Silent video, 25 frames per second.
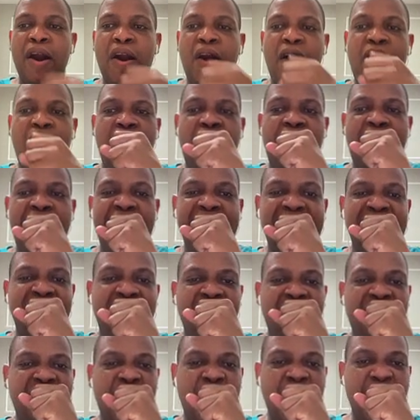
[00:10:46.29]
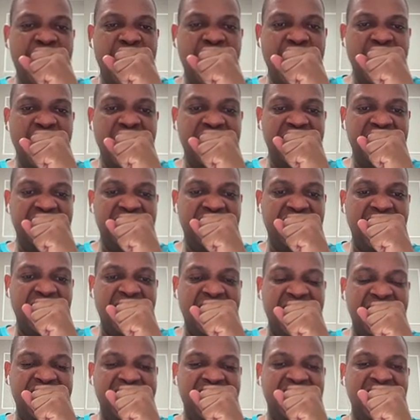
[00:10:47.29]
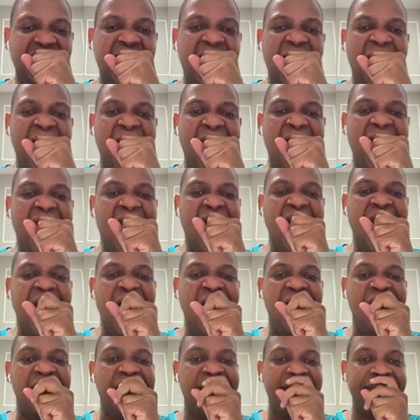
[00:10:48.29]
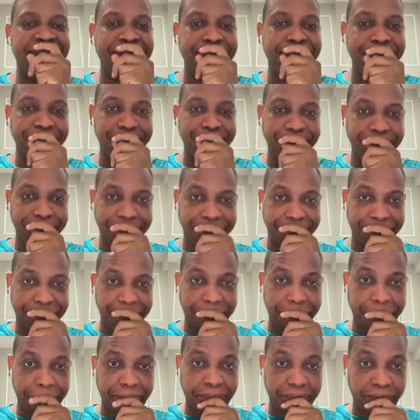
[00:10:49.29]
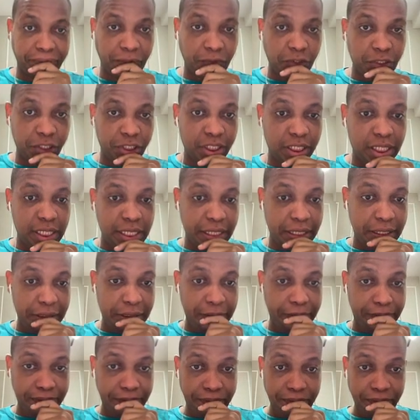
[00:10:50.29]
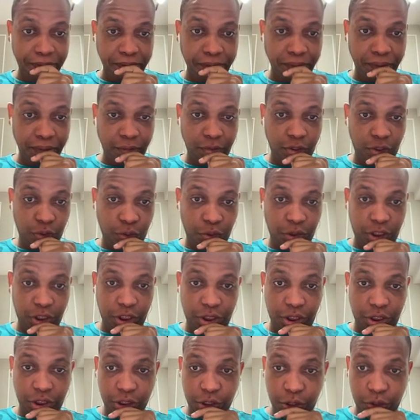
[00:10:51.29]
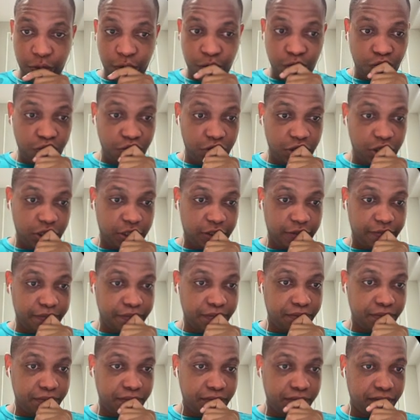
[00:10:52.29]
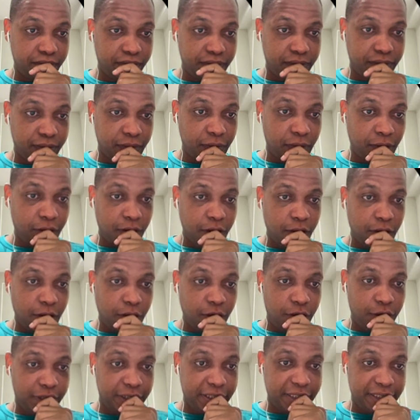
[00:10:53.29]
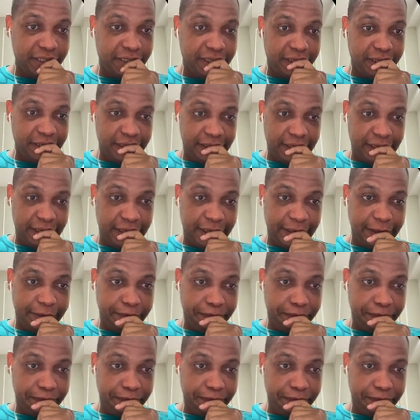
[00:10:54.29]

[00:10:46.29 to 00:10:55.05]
Writing for users. You have to like a do's and don'ts, content design.